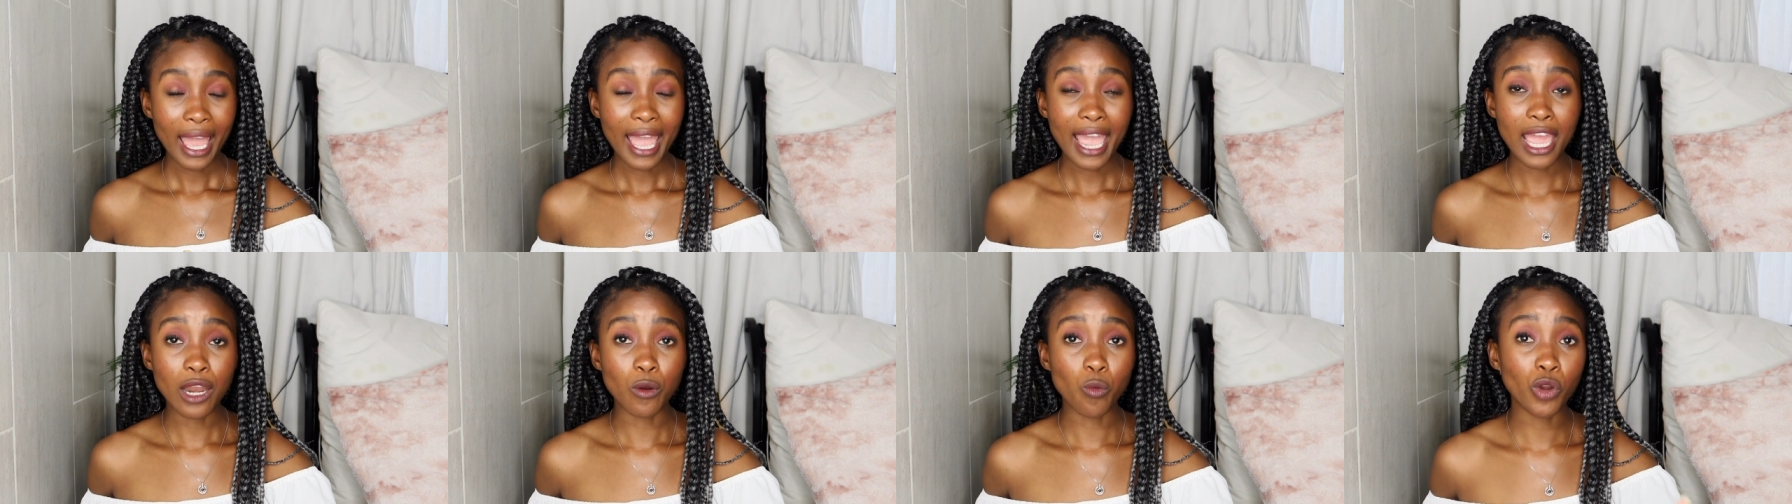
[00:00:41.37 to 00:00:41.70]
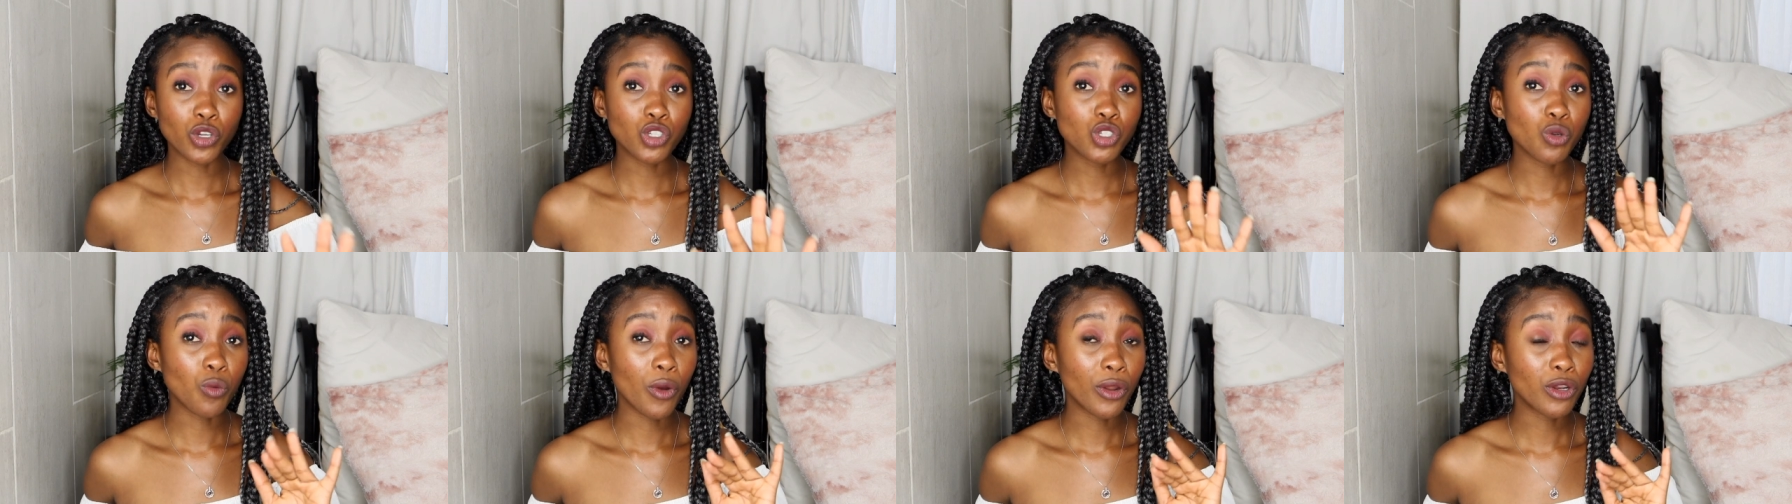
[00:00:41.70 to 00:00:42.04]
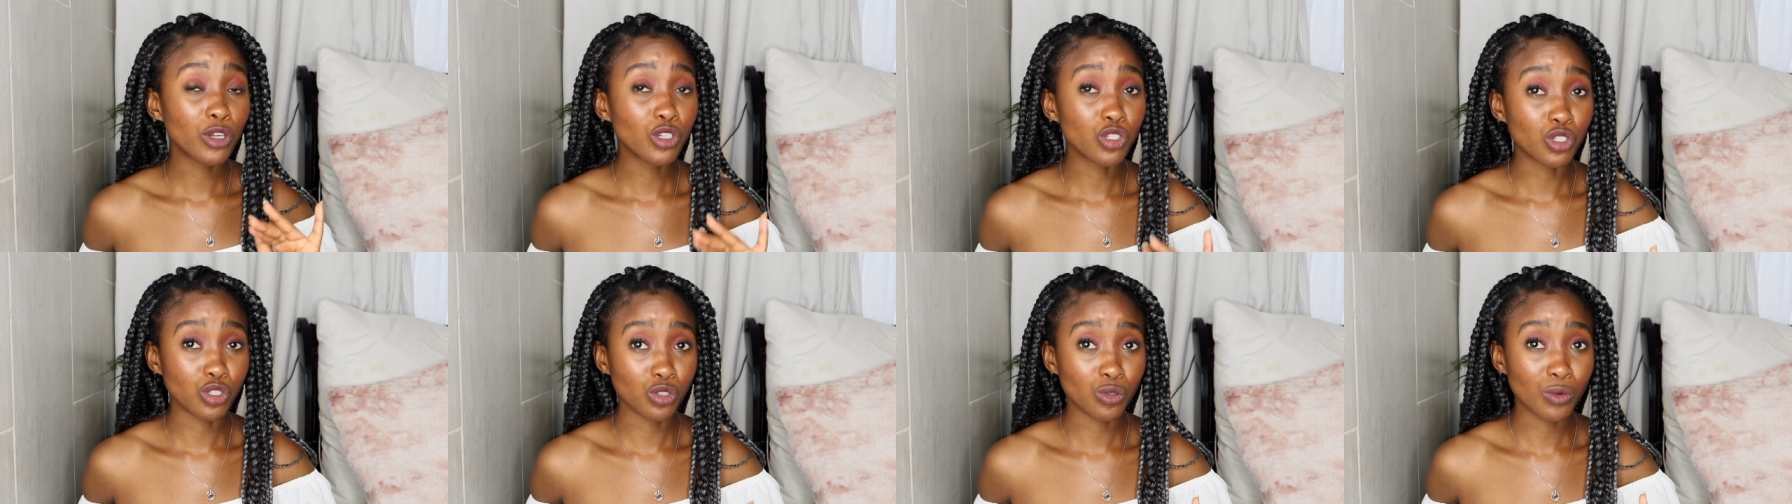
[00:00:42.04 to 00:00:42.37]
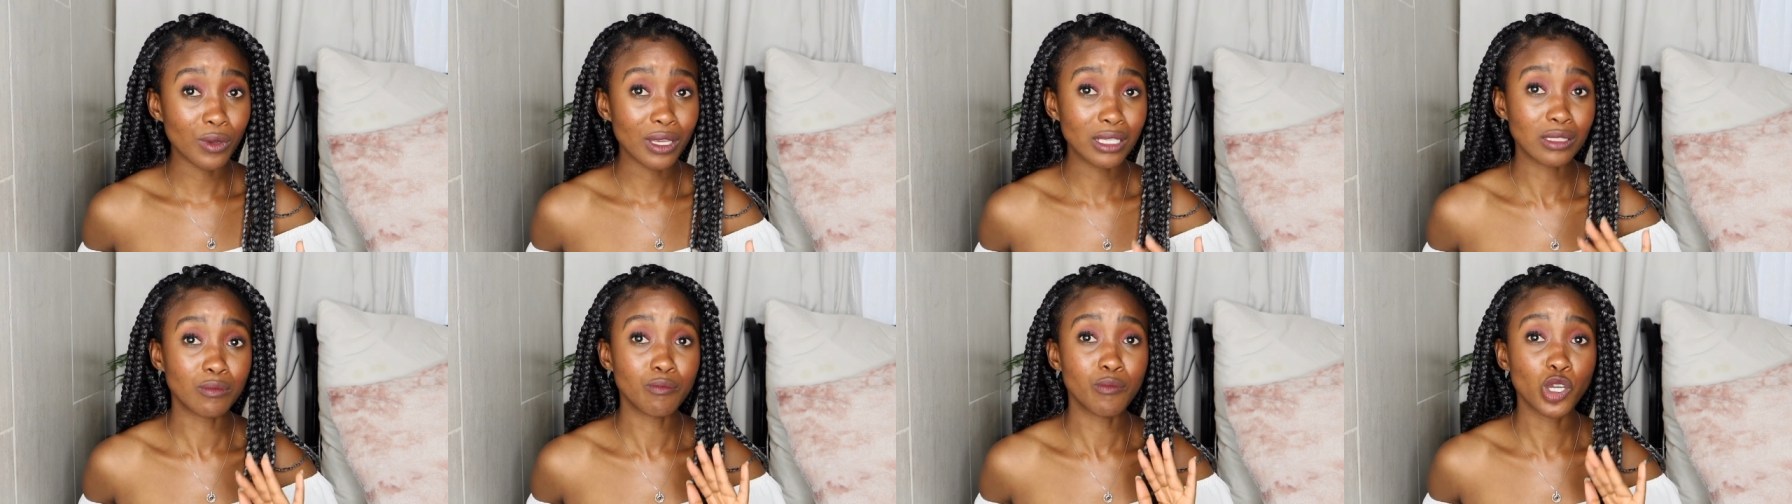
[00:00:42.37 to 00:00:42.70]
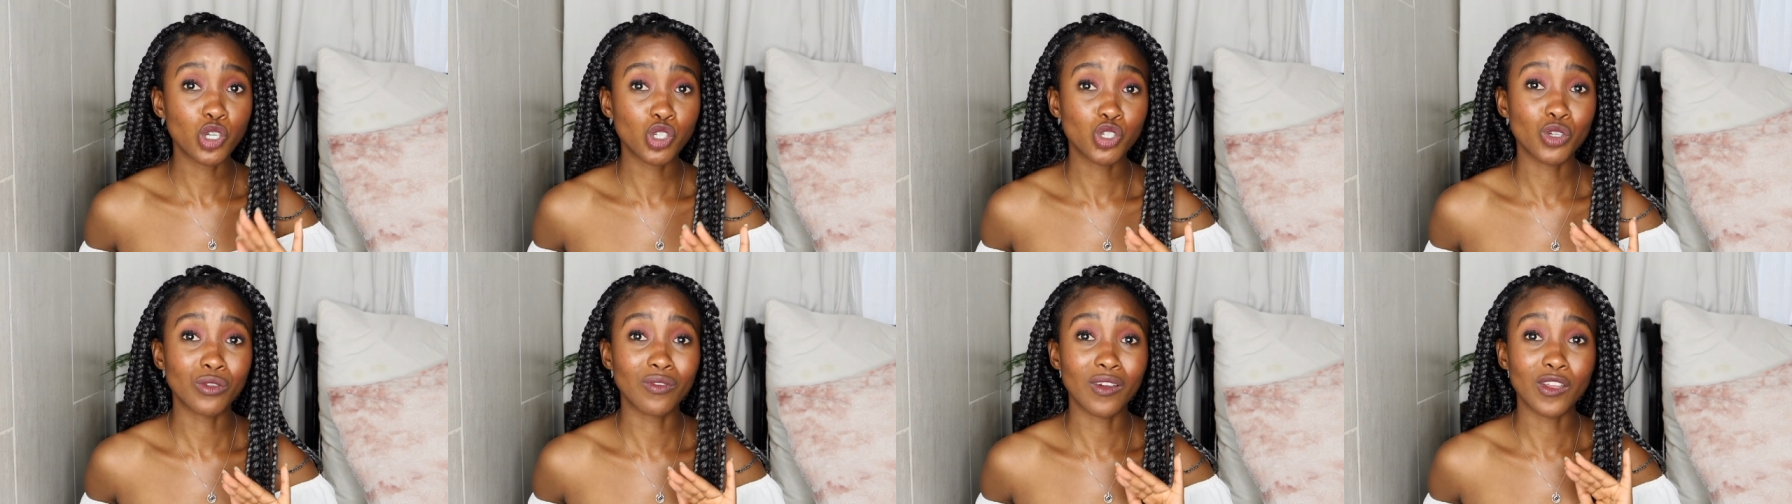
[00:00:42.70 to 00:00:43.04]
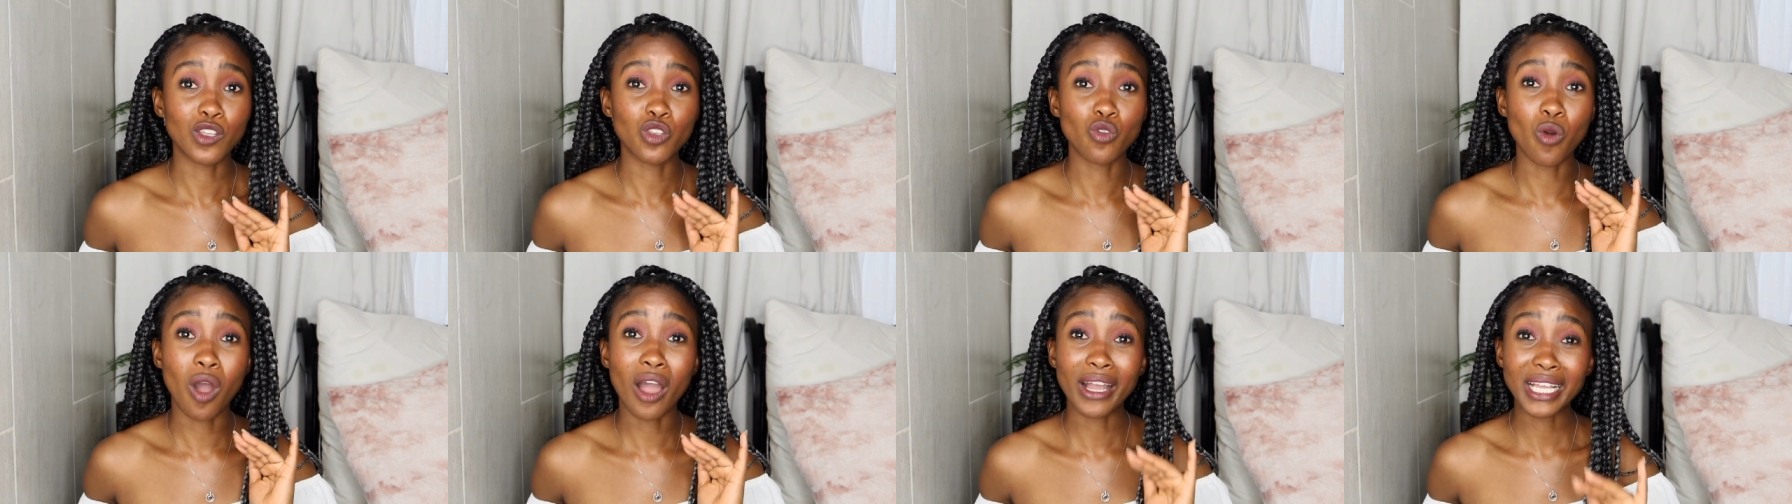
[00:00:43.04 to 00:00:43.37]
And what you want to do is make sure that
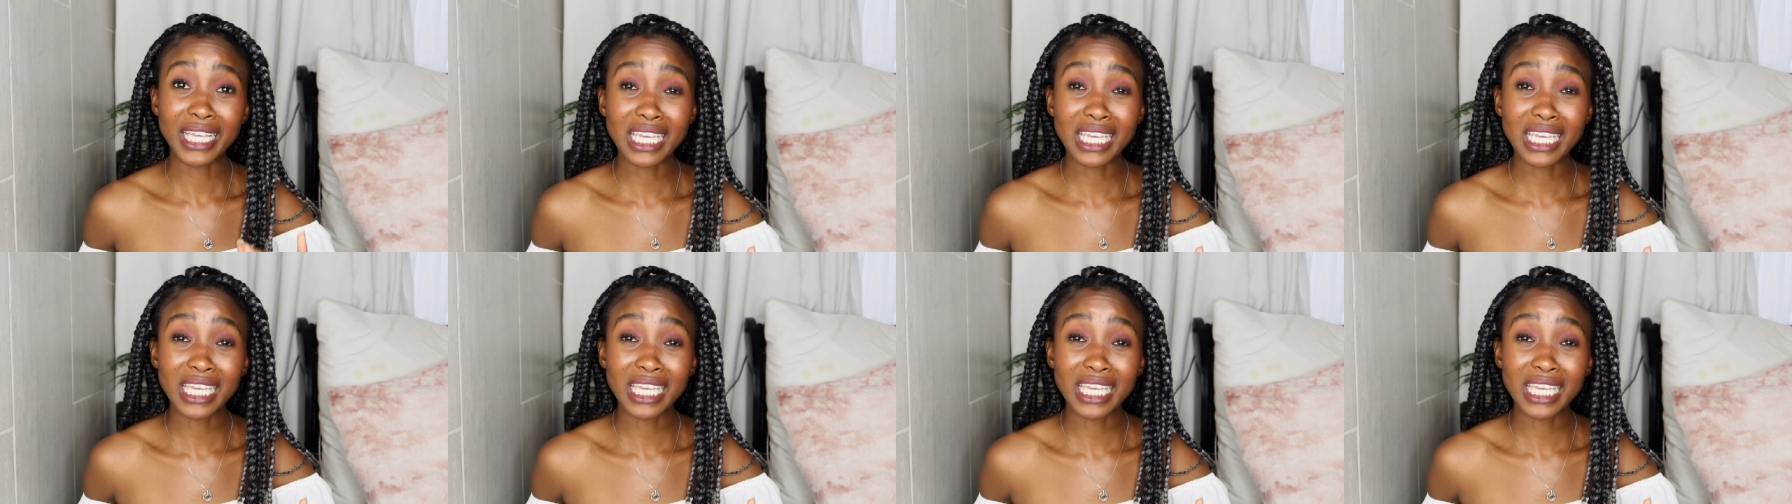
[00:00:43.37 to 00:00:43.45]
you are